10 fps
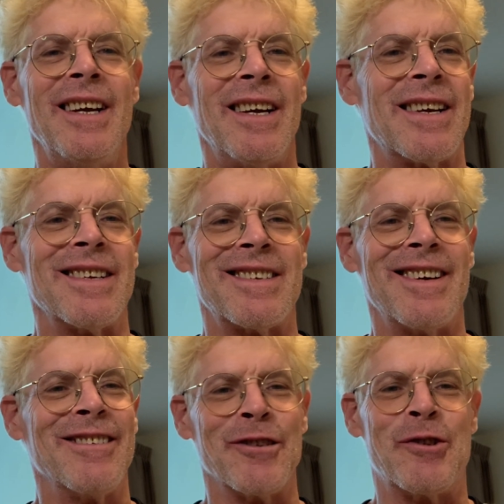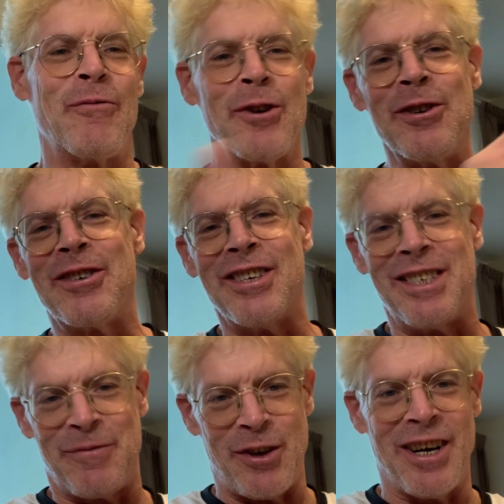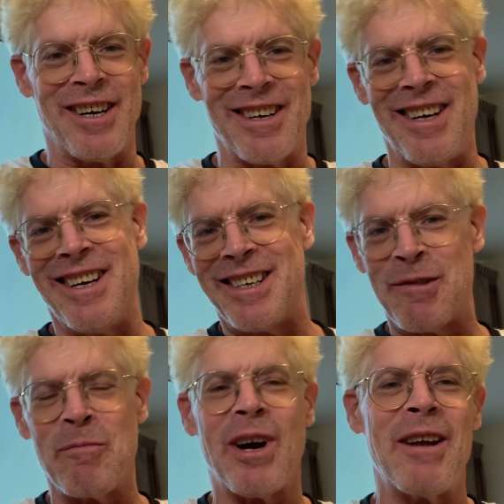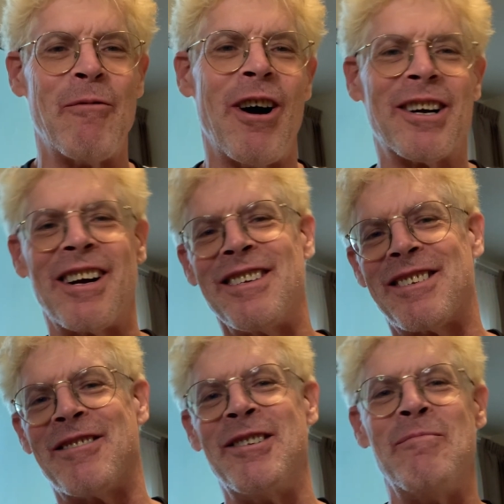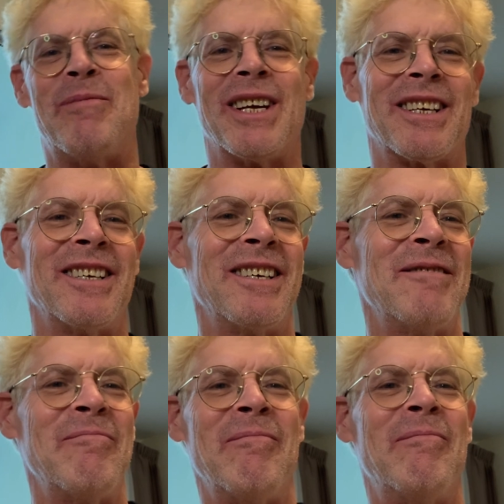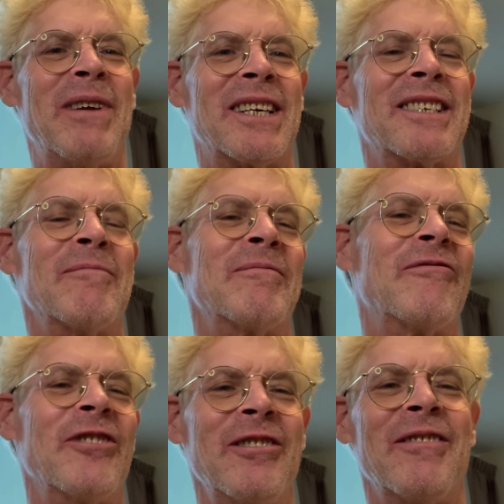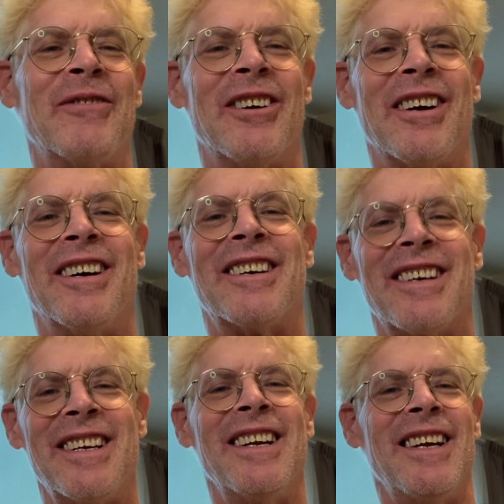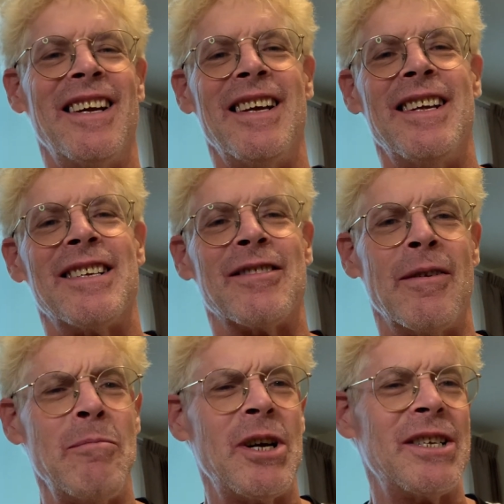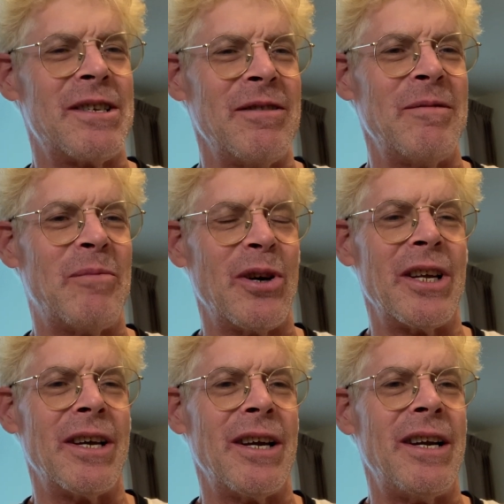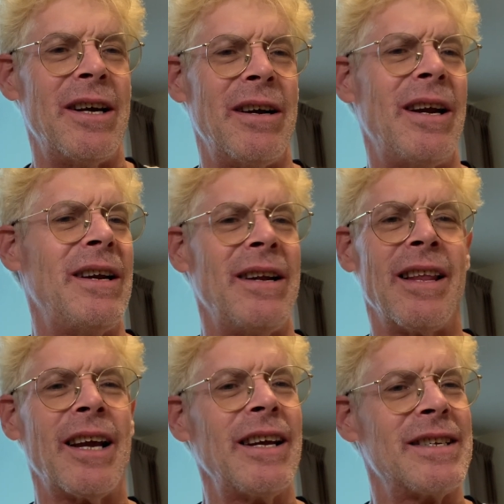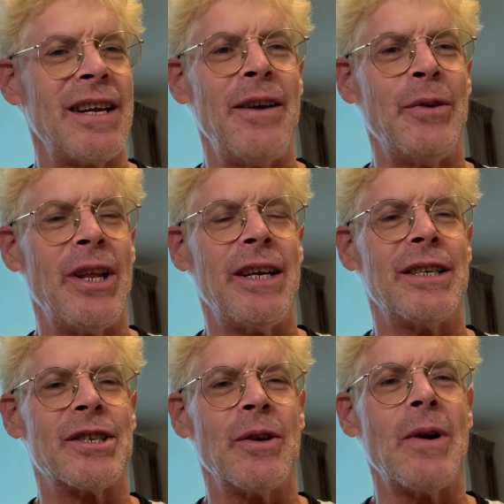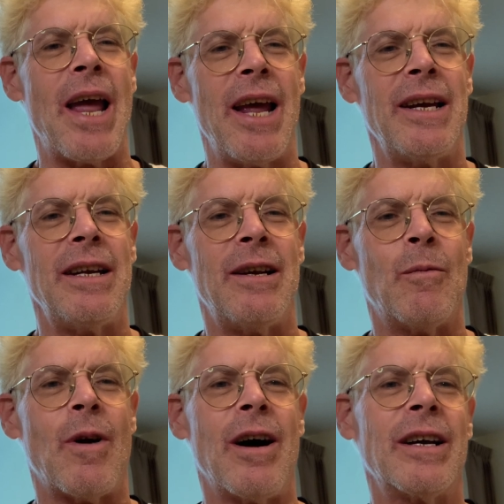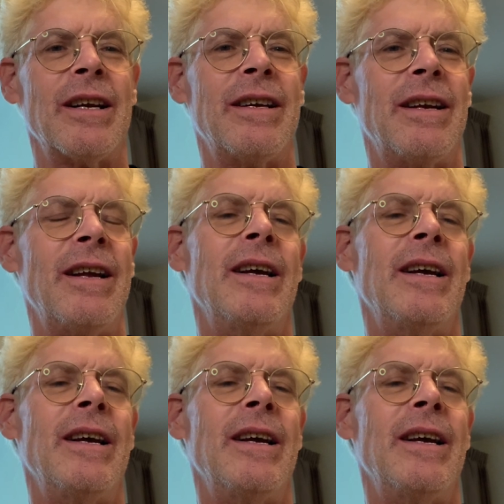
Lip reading: because there's fruit trees. If you're hungry here, you can probably walk around the street and pick some fruit if you're hungry. So everybody's doing pretty good here, and like I say, everything is so handy to walk in,